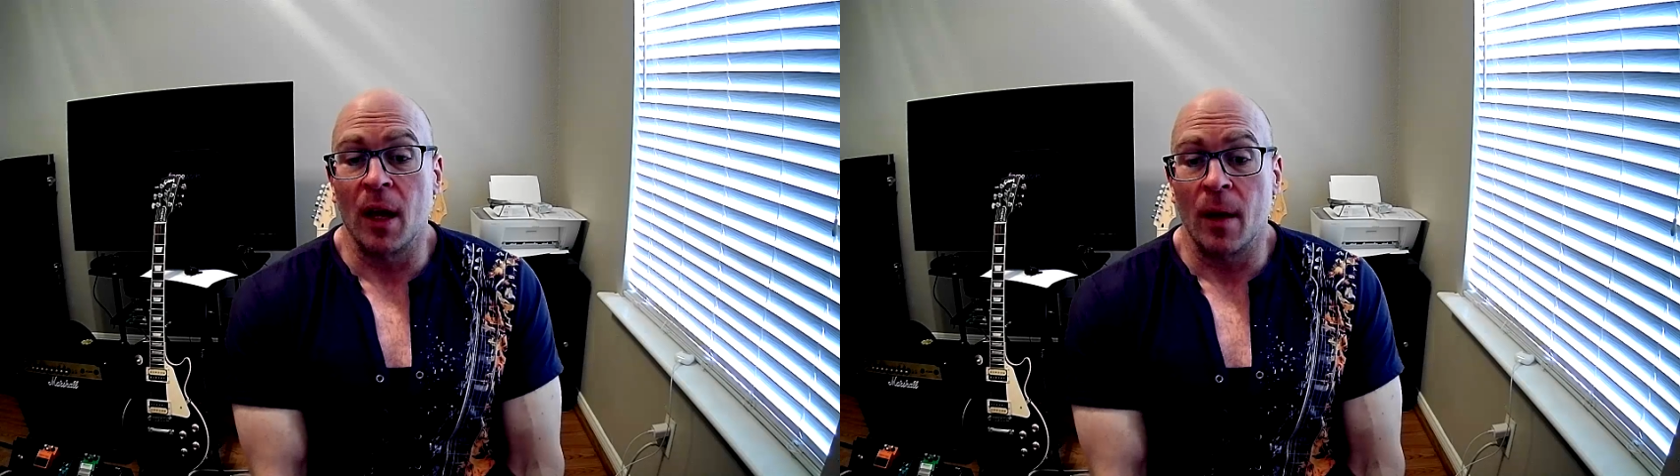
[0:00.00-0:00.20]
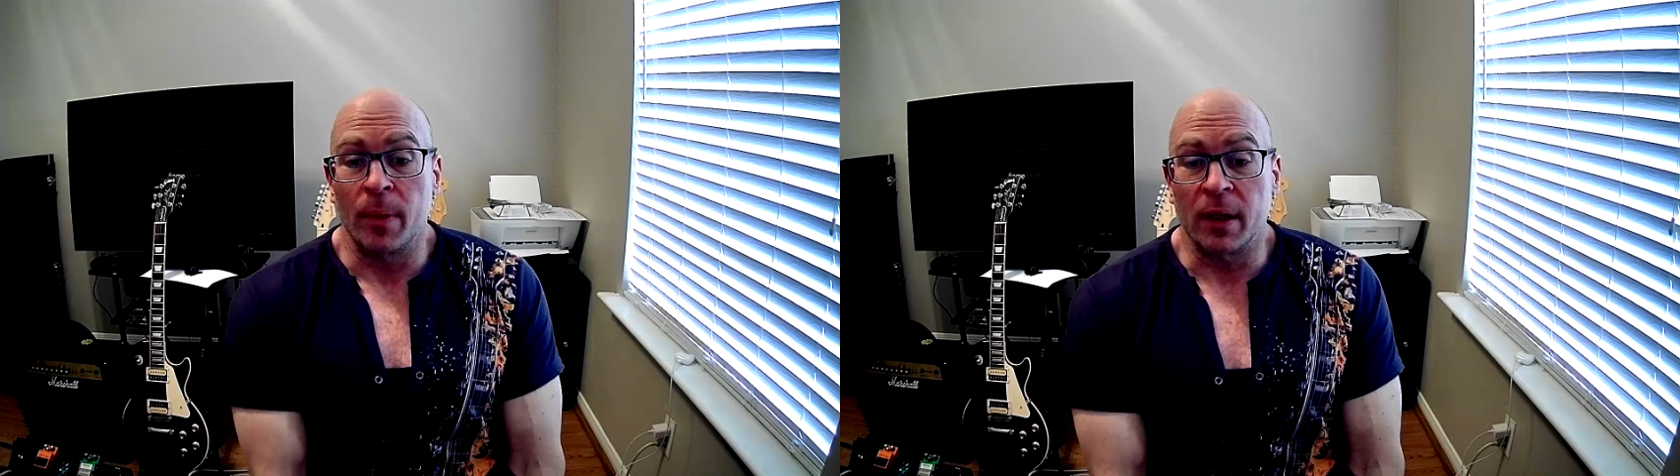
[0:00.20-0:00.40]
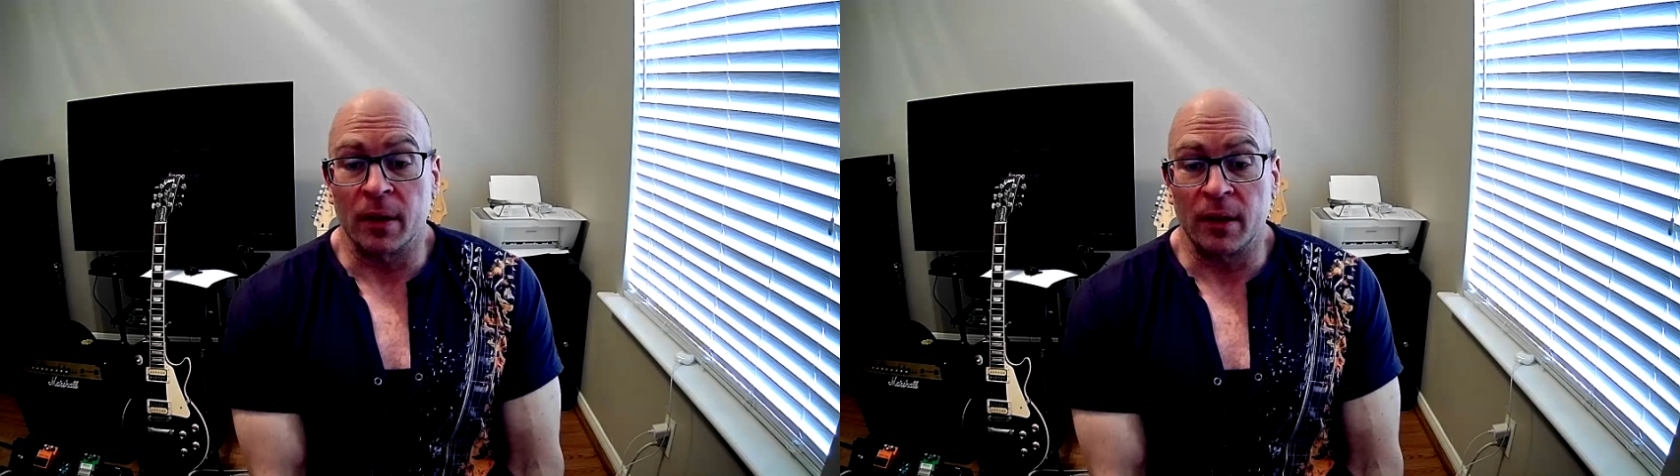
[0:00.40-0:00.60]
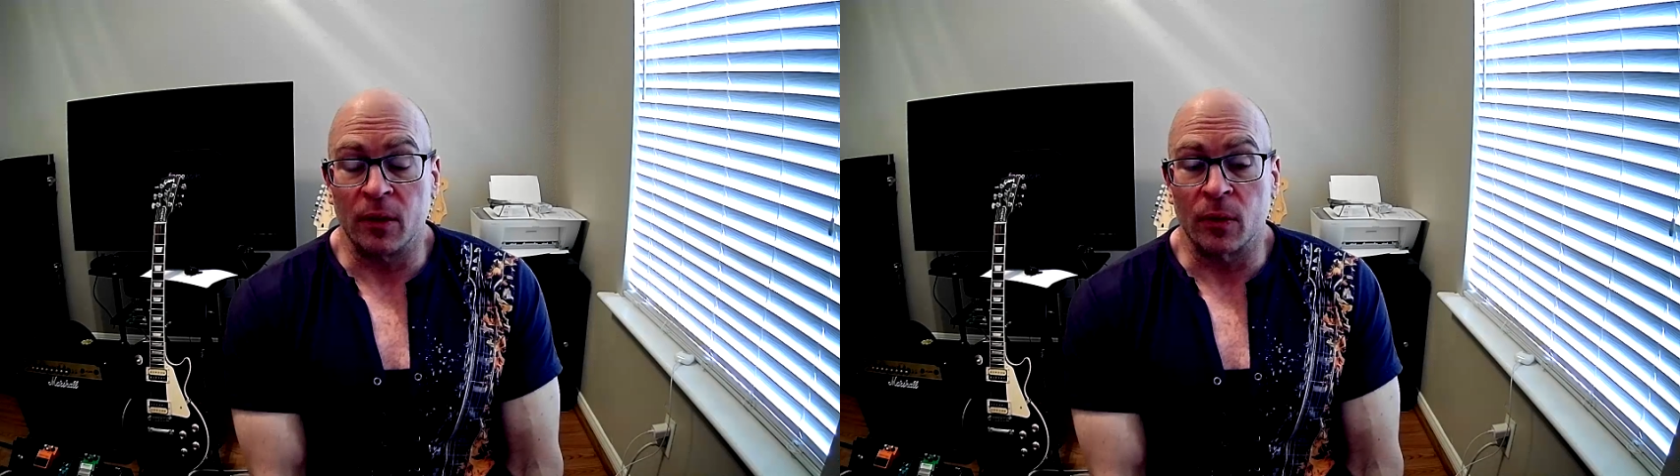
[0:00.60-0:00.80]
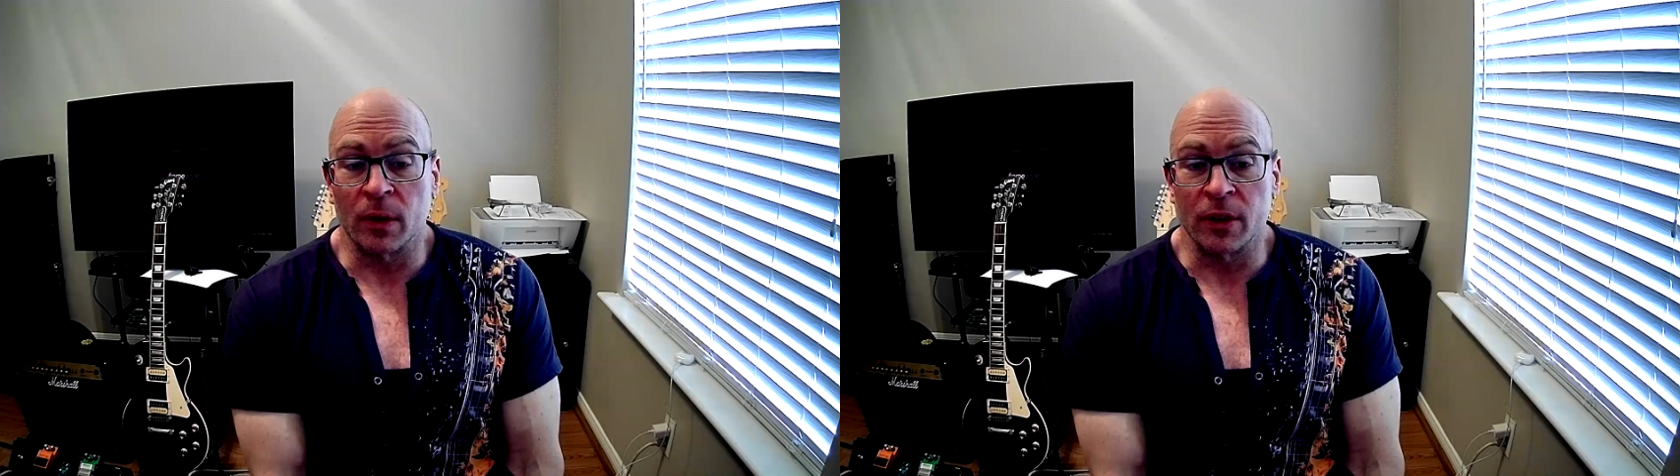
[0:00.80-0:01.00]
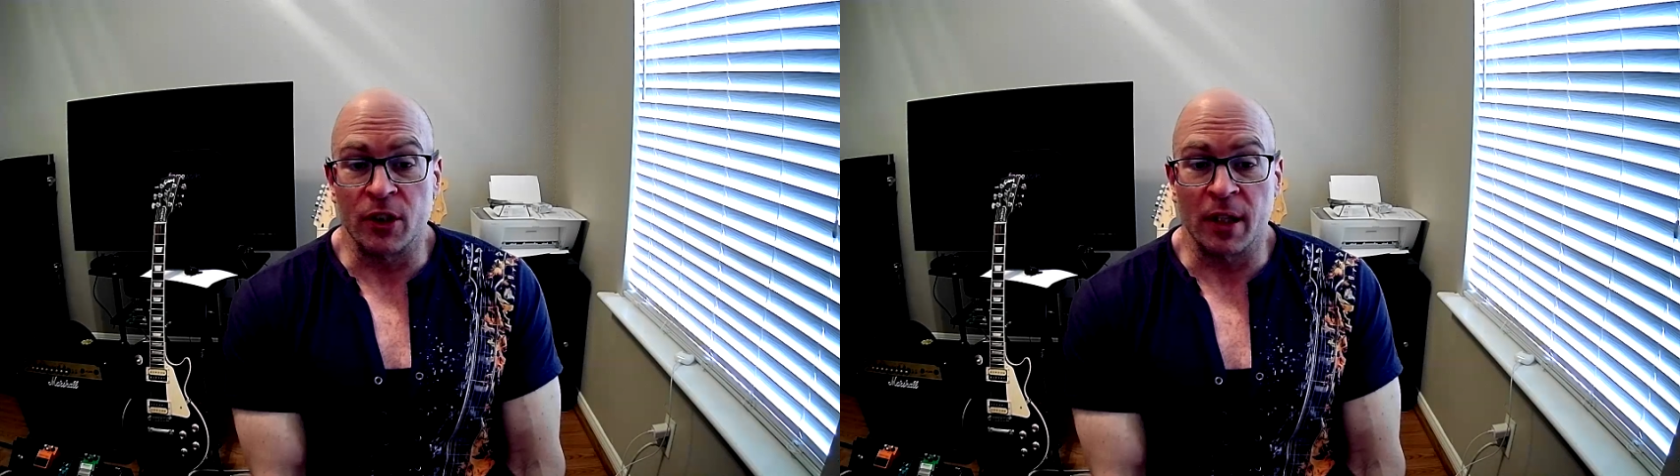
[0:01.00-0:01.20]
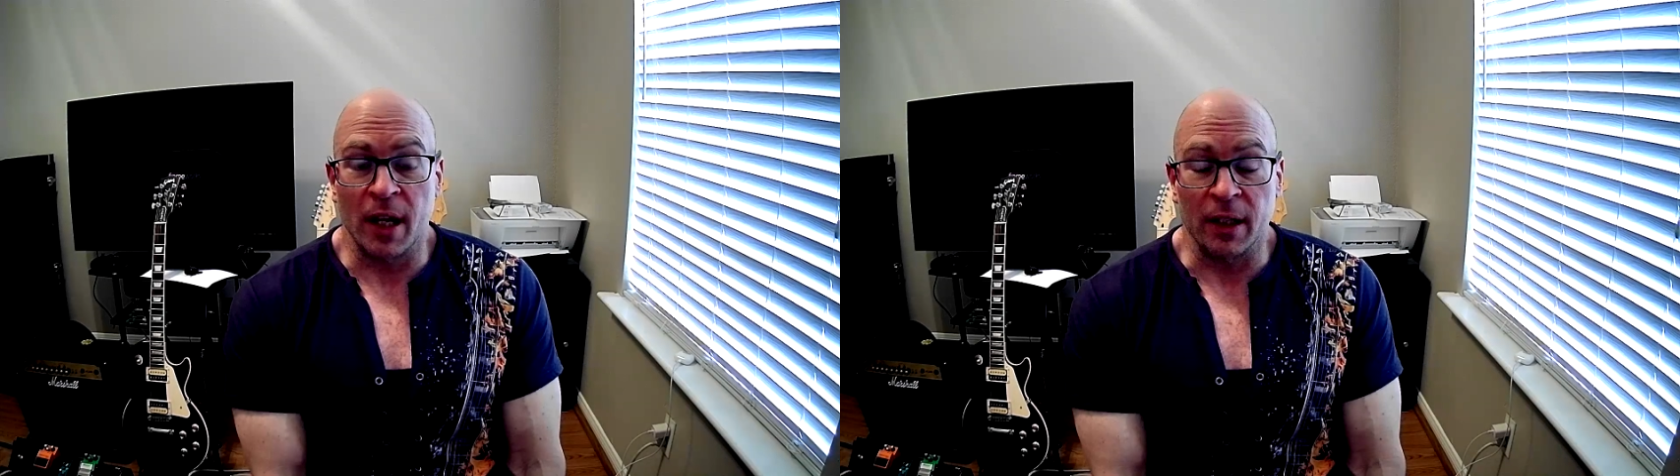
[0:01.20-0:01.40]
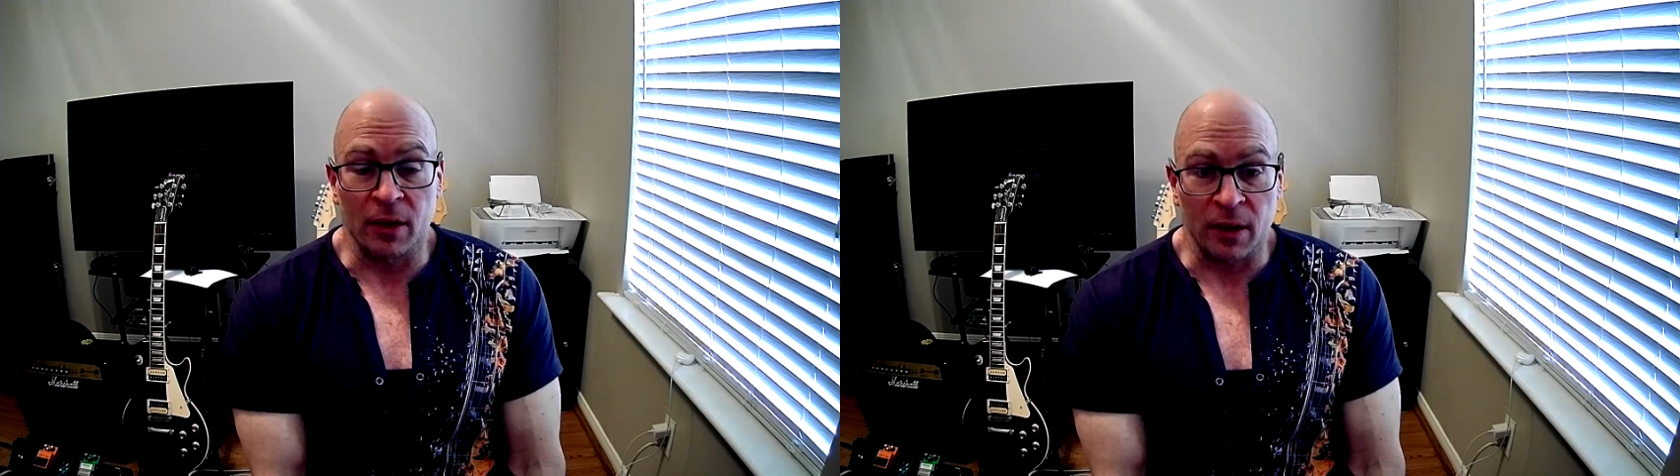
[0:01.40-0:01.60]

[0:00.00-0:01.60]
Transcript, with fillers: because he's really genetically